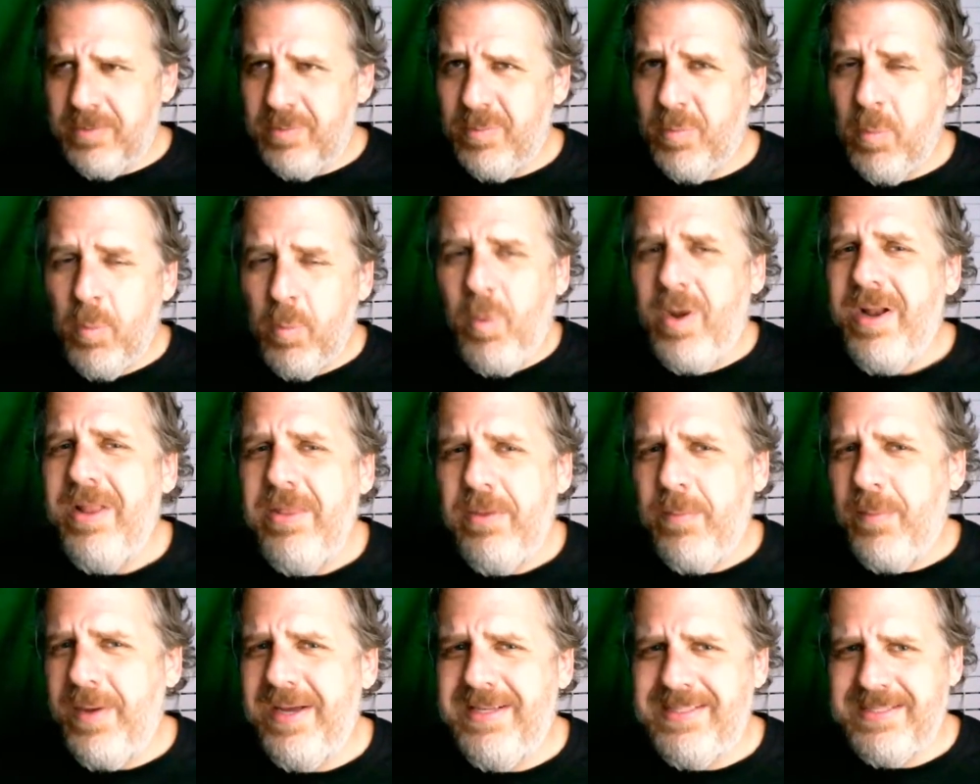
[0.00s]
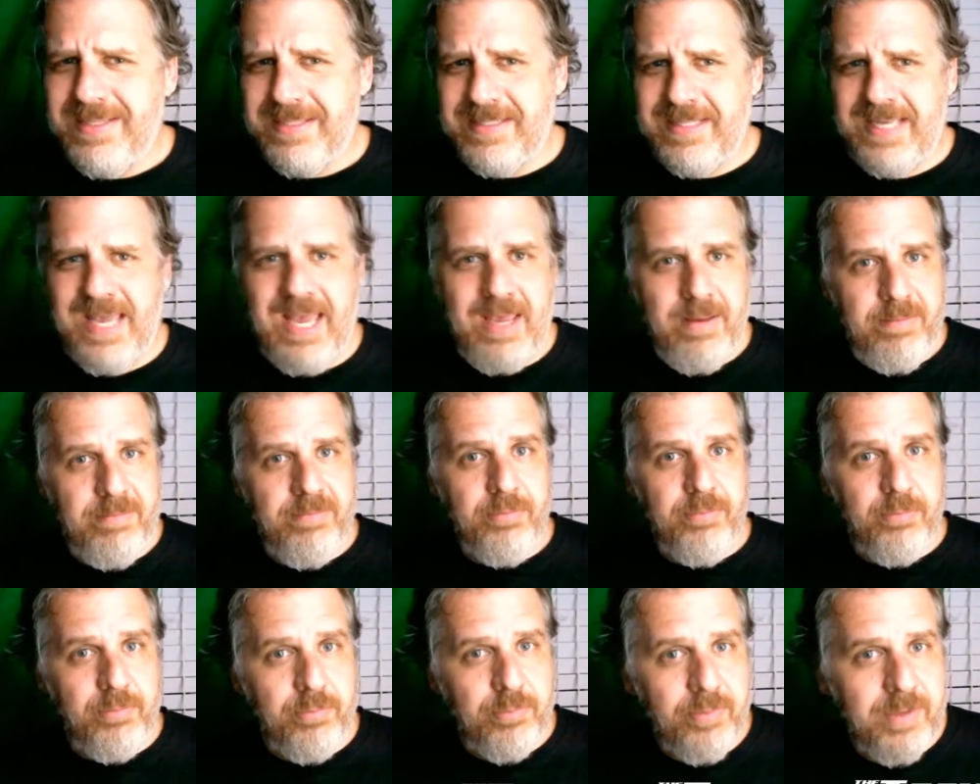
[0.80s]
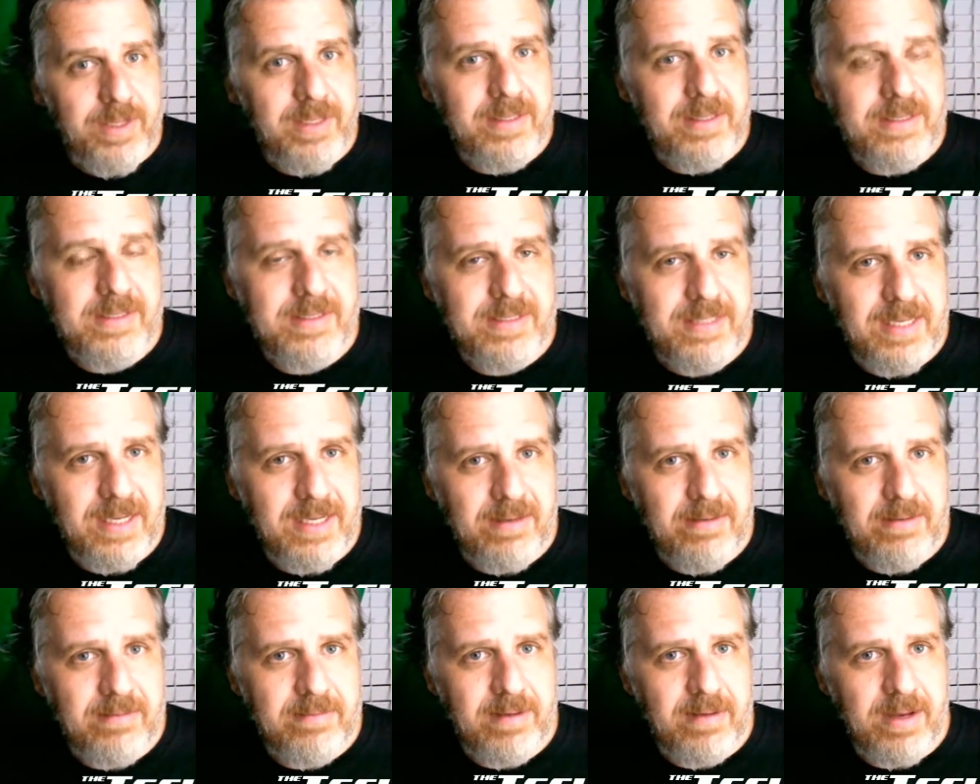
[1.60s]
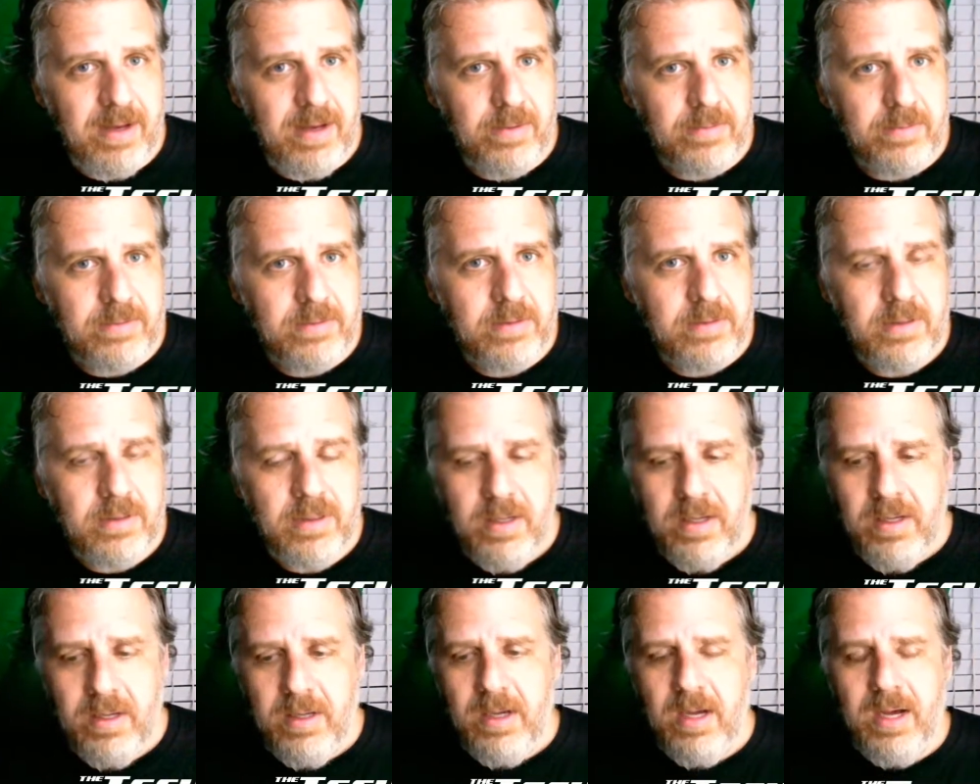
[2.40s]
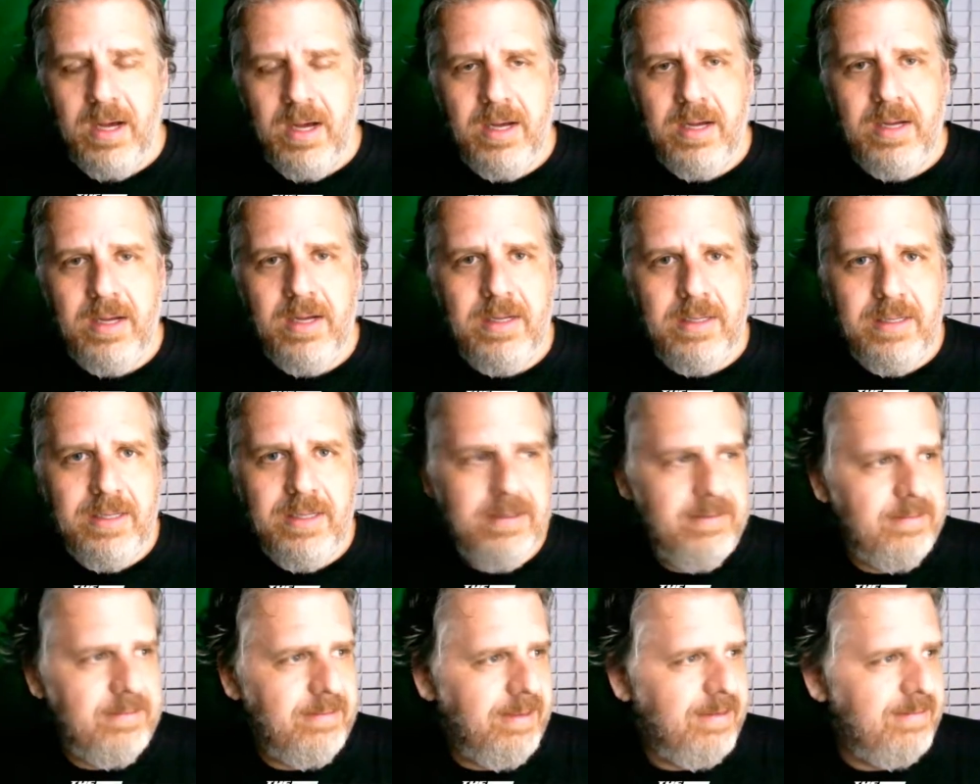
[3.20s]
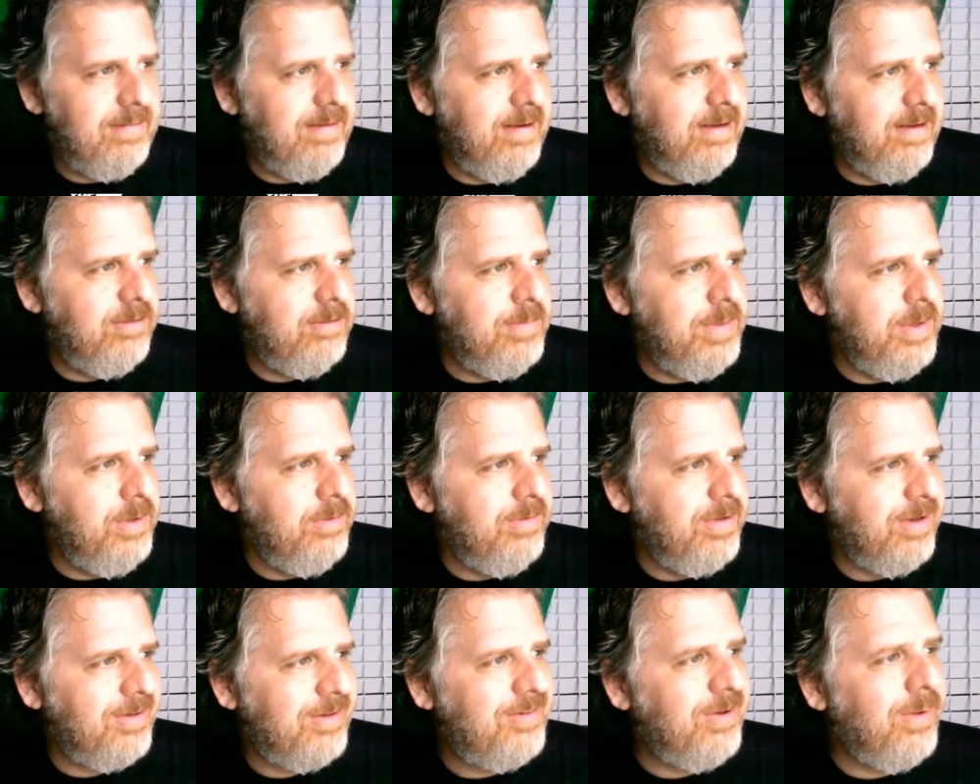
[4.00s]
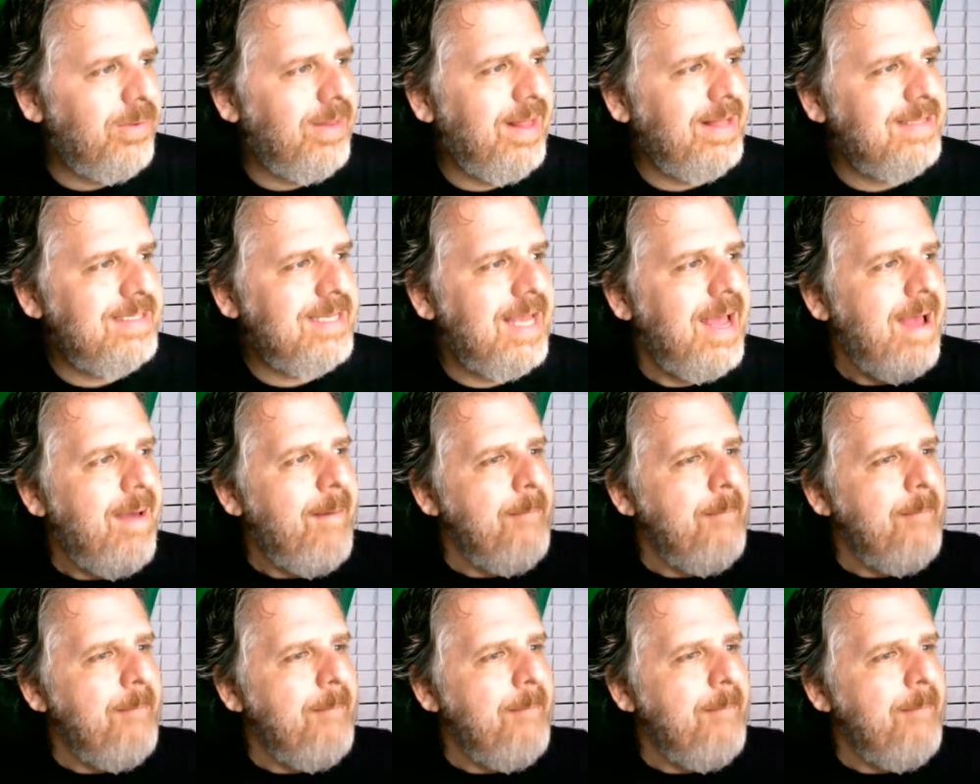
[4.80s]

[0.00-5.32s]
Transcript: one of the ways this game really stands out uh, is is in its music. So let's